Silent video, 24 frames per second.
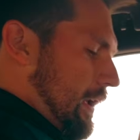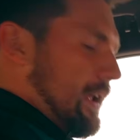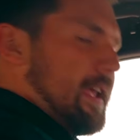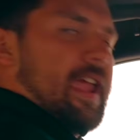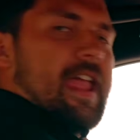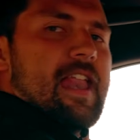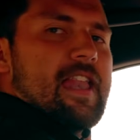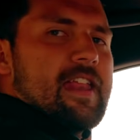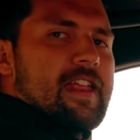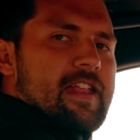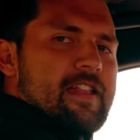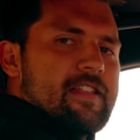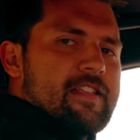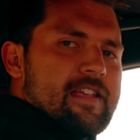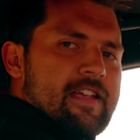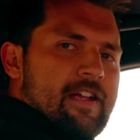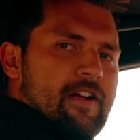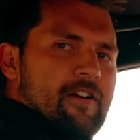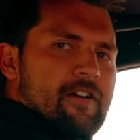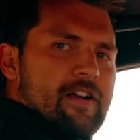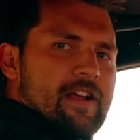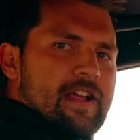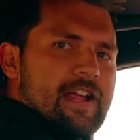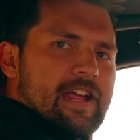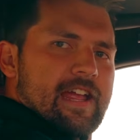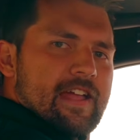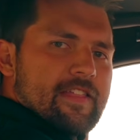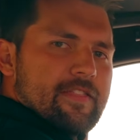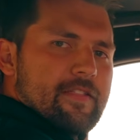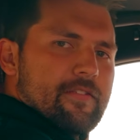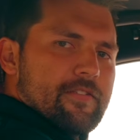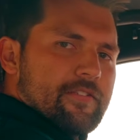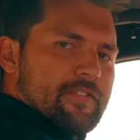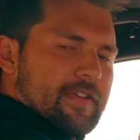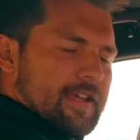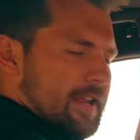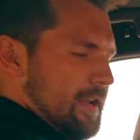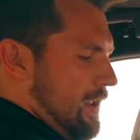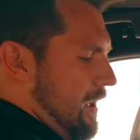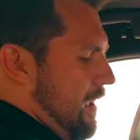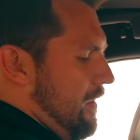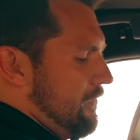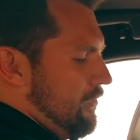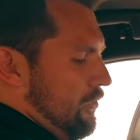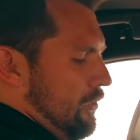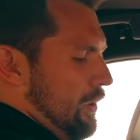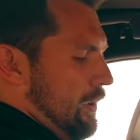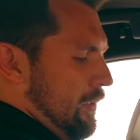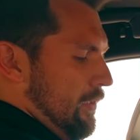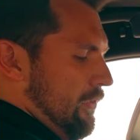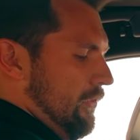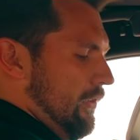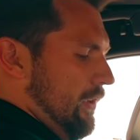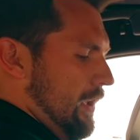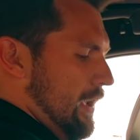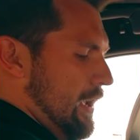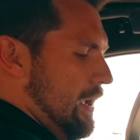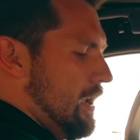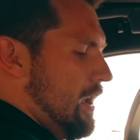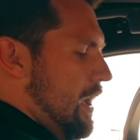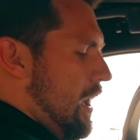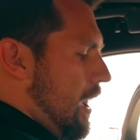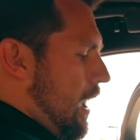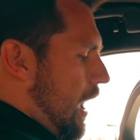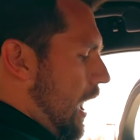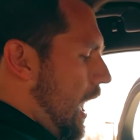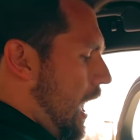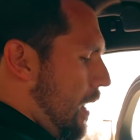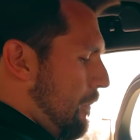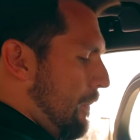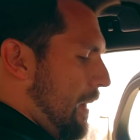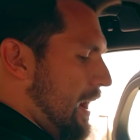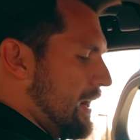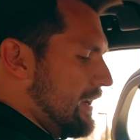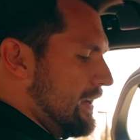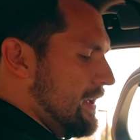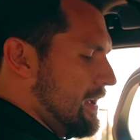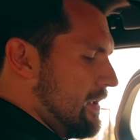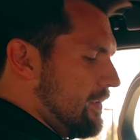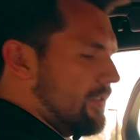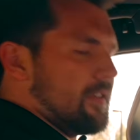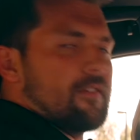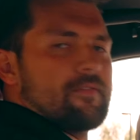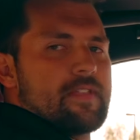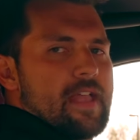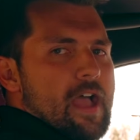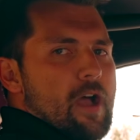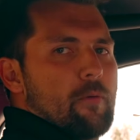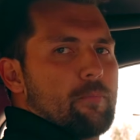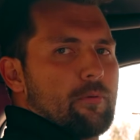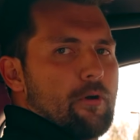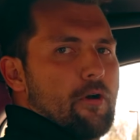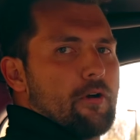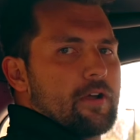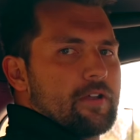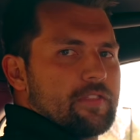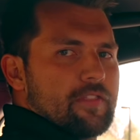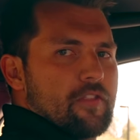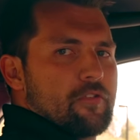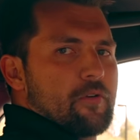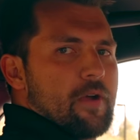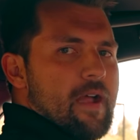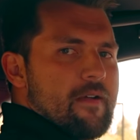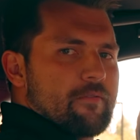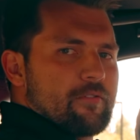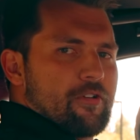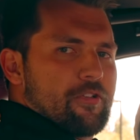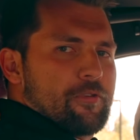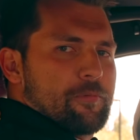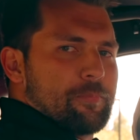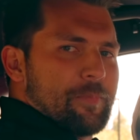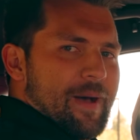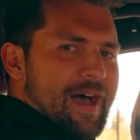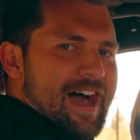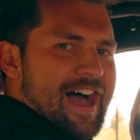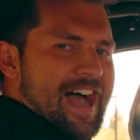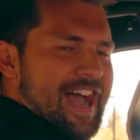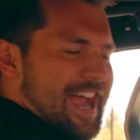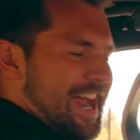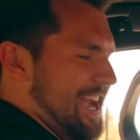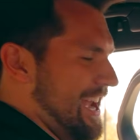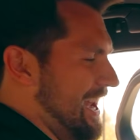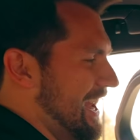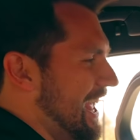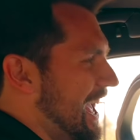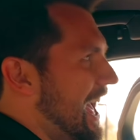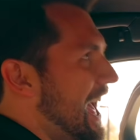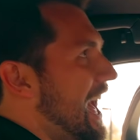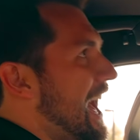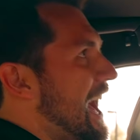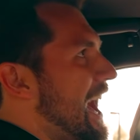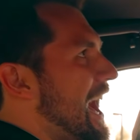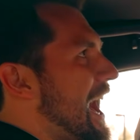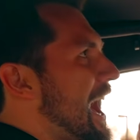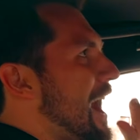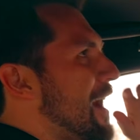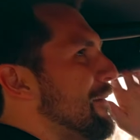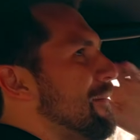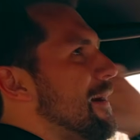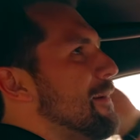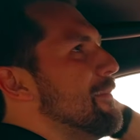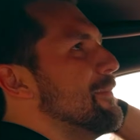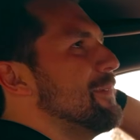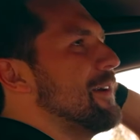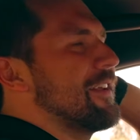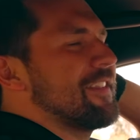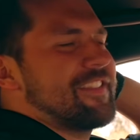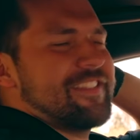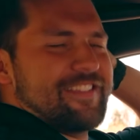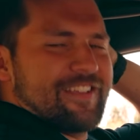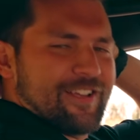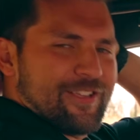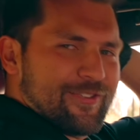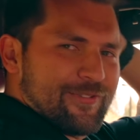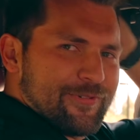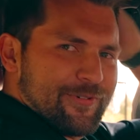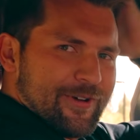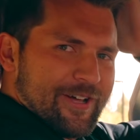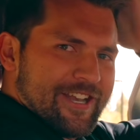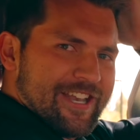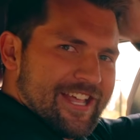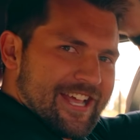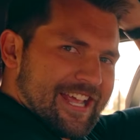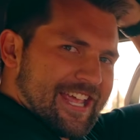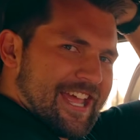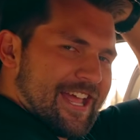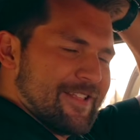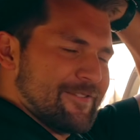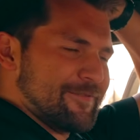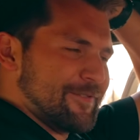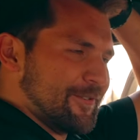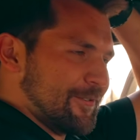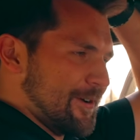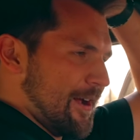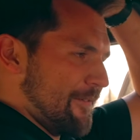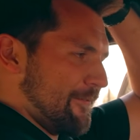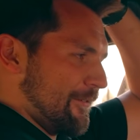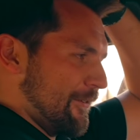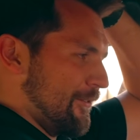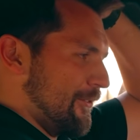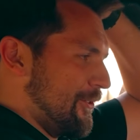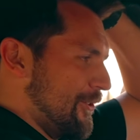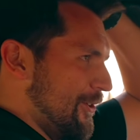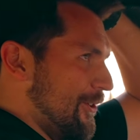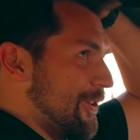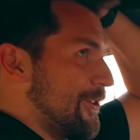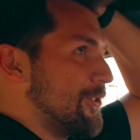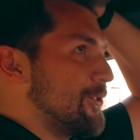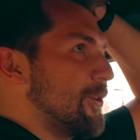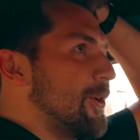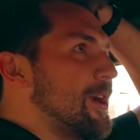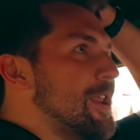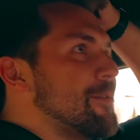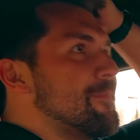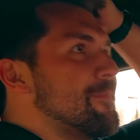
get in here, get in the seat. As you can see, my knees have now broken the driver's spine. I'm about 6 foot, again, for reference, 220